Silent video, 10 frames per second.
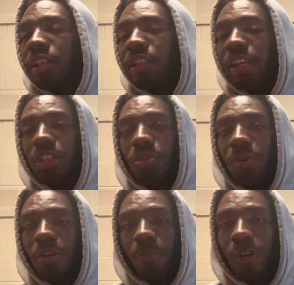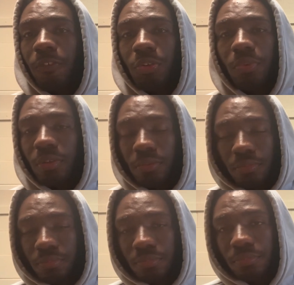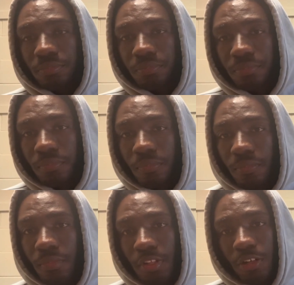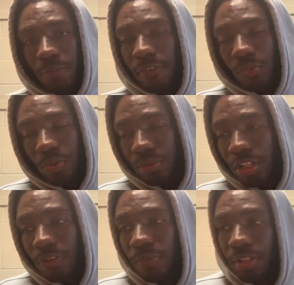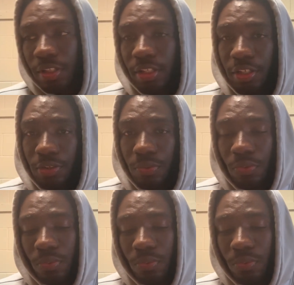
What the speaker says: like you in a perfect world. In a perfect world, anyone can like you.